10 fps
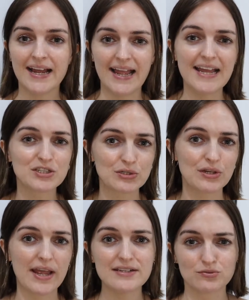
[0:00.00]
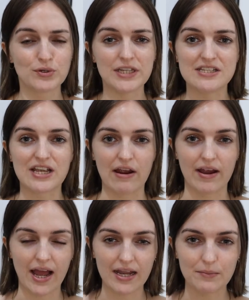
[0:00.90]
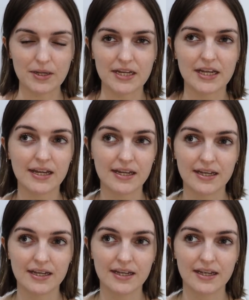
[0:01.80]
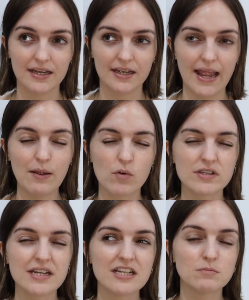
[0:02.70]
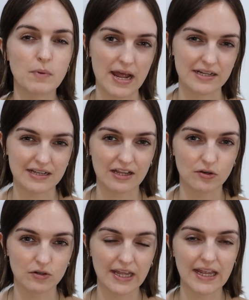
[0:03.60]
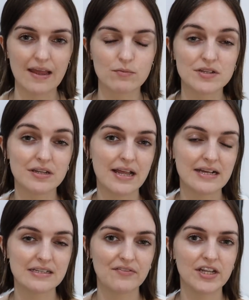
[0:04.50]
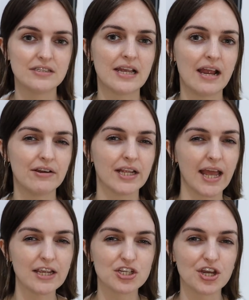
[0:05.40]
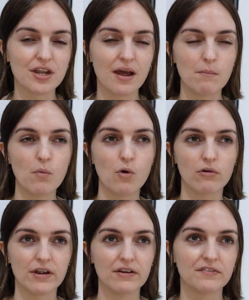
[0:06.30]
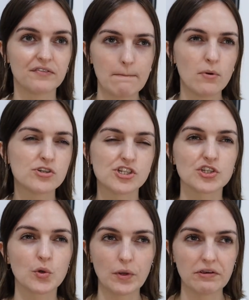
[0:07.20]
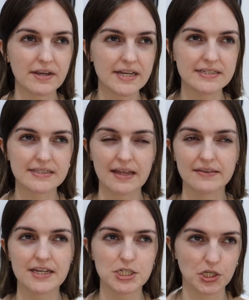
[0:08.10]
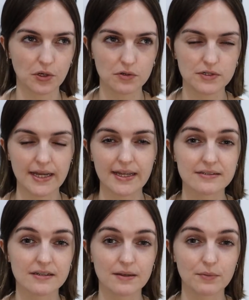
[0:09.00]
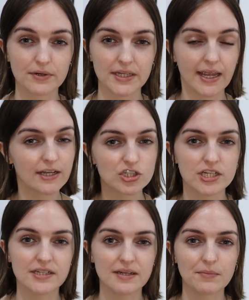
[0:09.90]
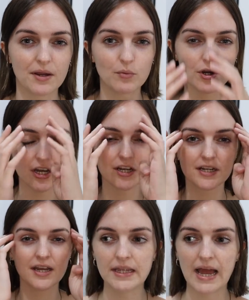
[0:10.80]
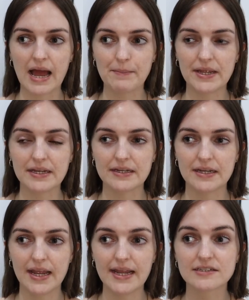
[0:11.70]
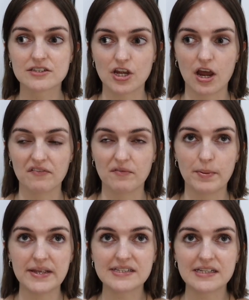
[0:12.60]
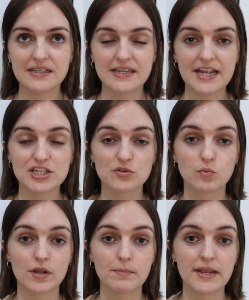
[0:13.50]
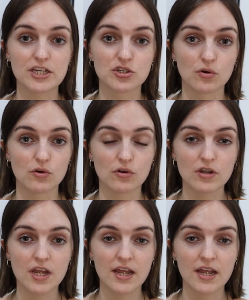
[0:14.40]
it's really scary. And I mean, it wasn't as bad as I thought. Like, it was less of an interrogation and more just queries, and they showed, I guess, that they were really interested in my work. Yeah, I mean, it's tough. Basically, they just want to make sure